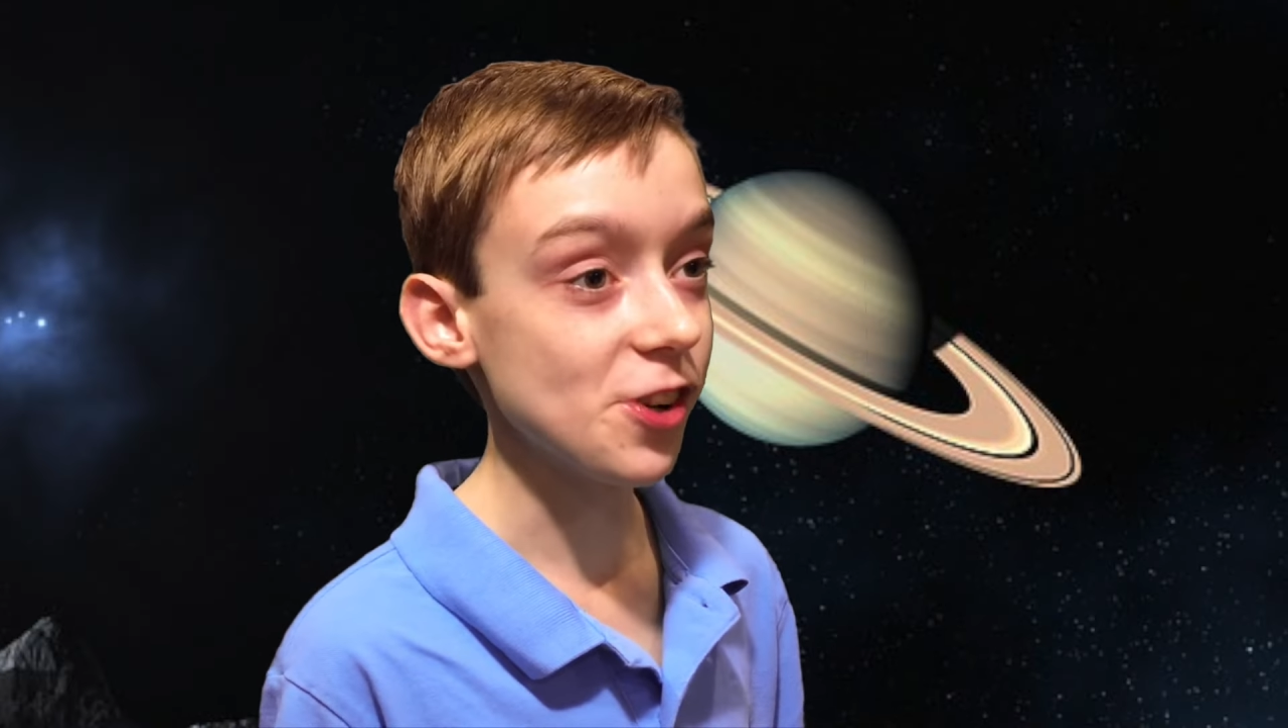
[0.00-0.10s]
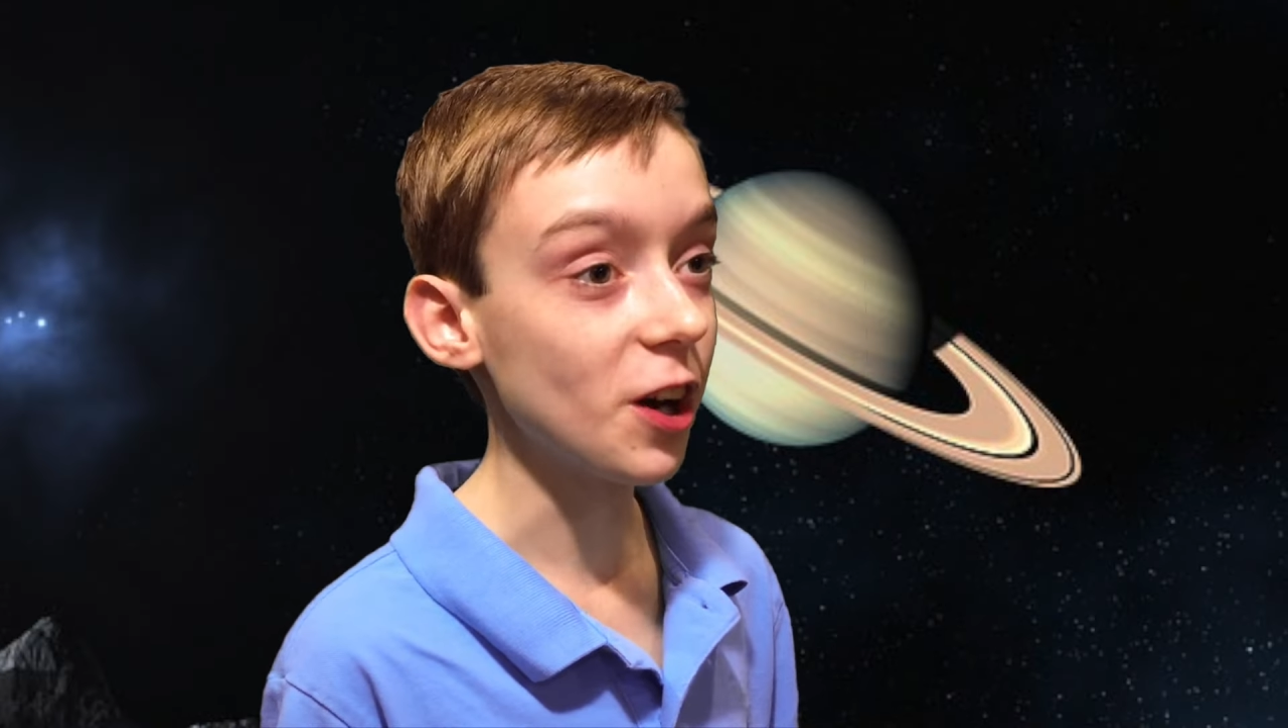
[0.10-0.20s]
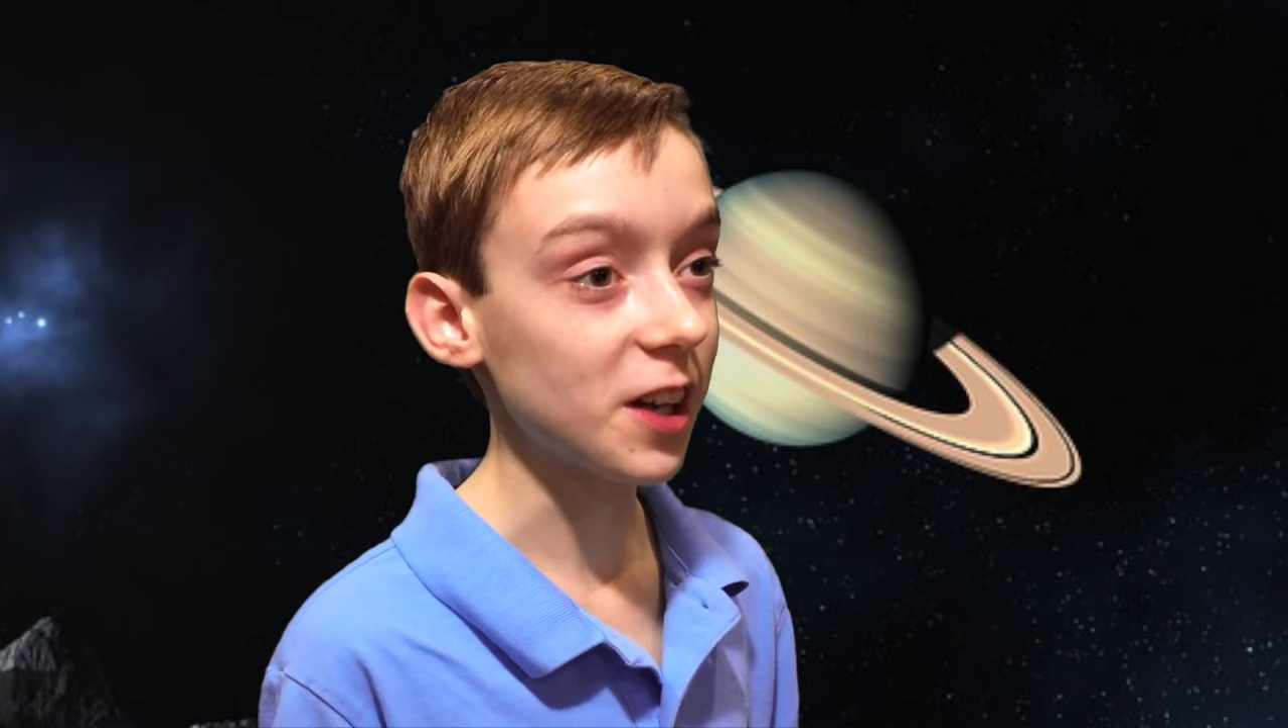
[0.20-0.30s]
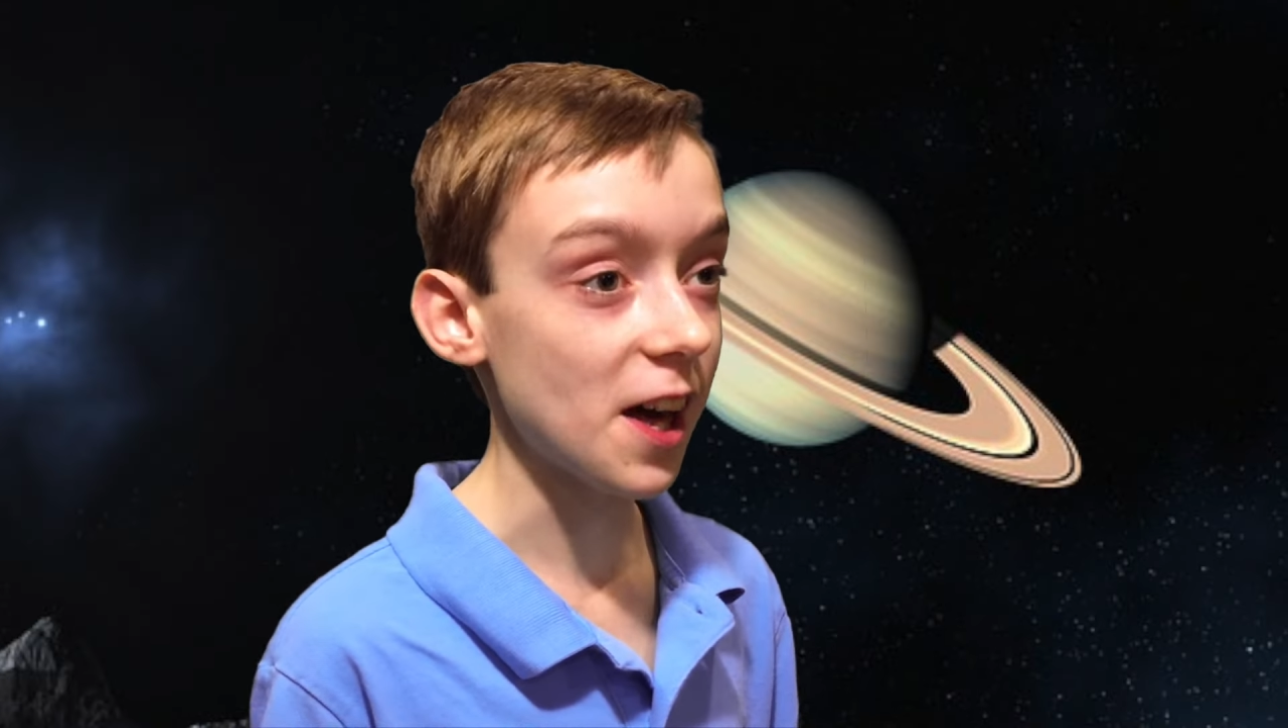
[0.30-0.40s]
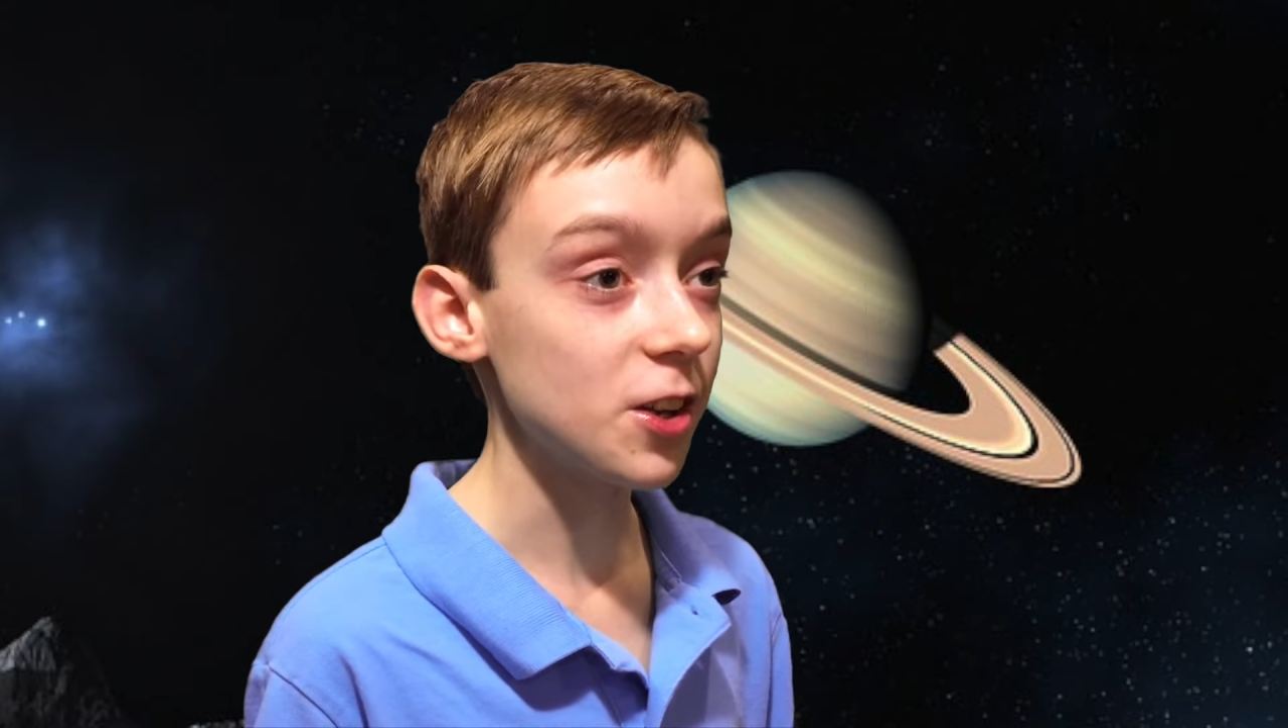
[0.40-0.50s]

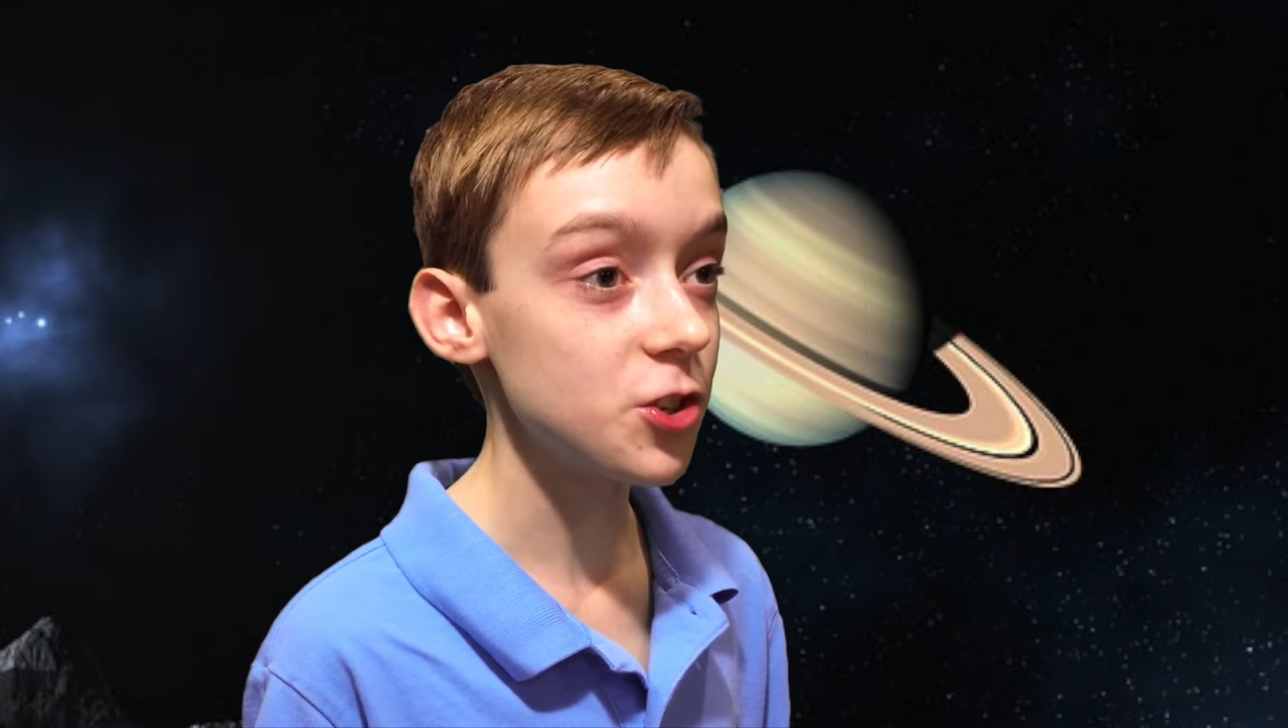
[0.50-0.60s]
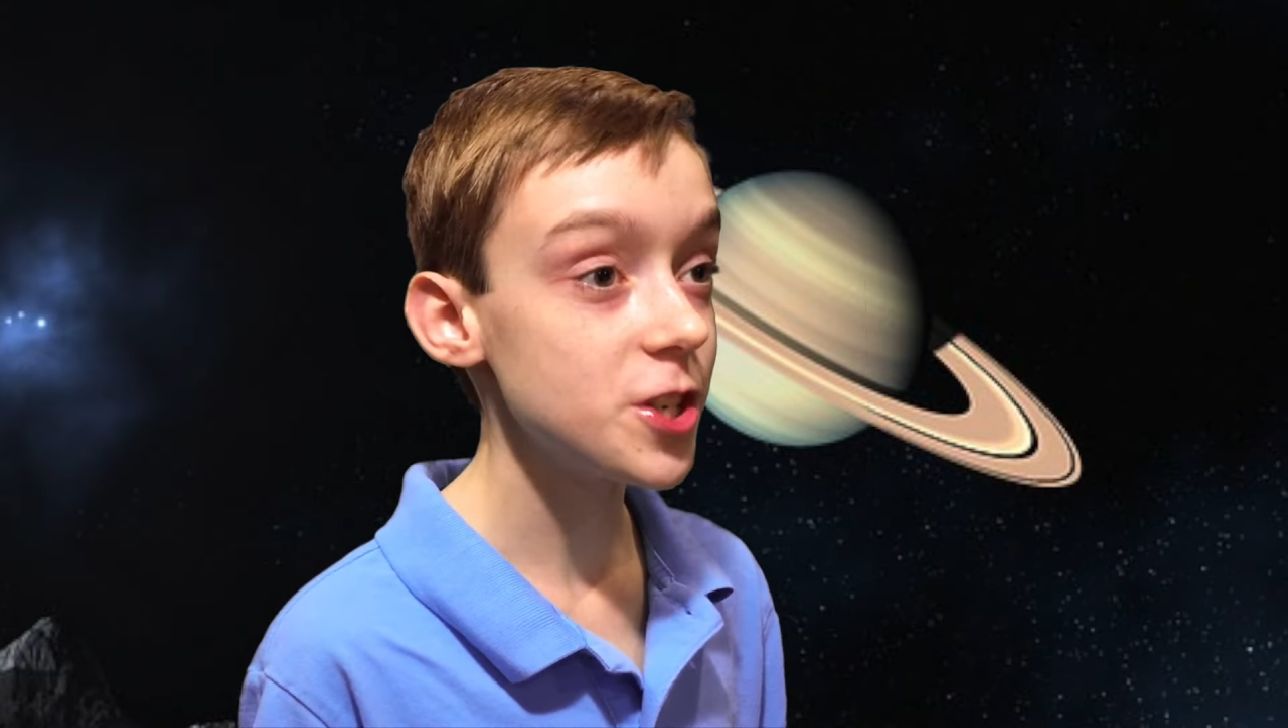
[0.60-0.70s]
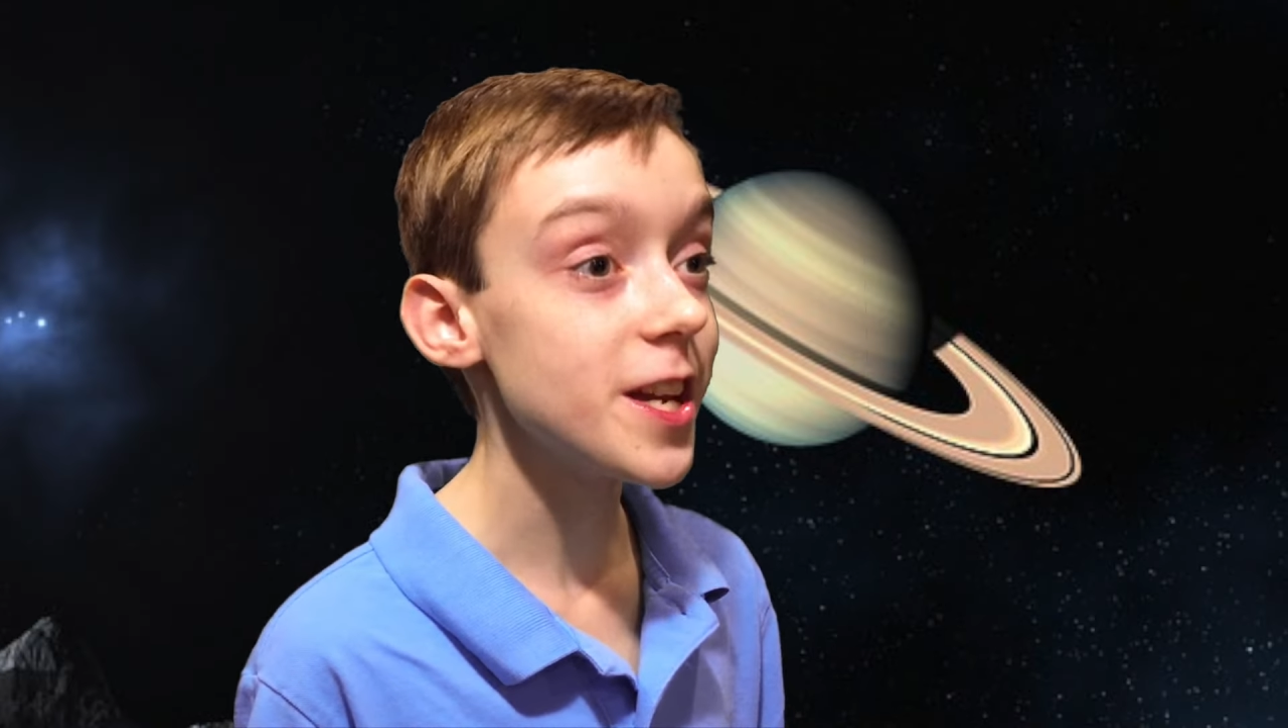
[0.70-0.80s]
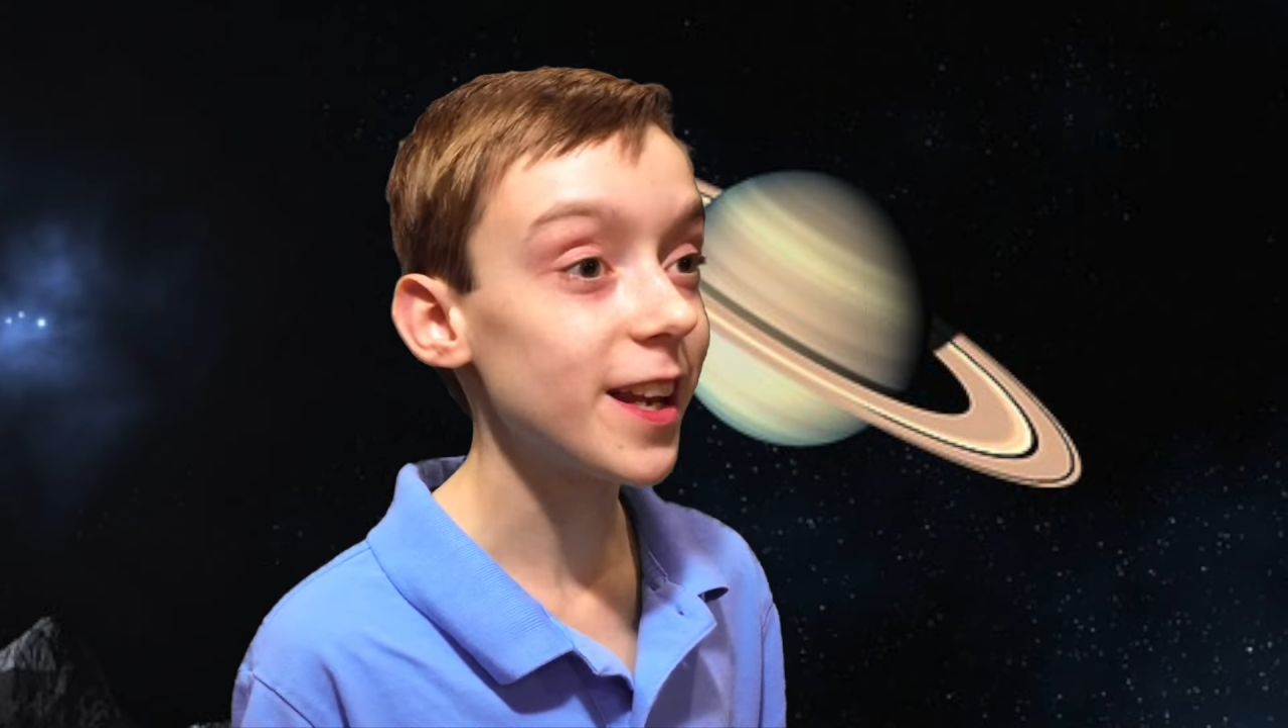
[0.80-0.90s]
dark energy,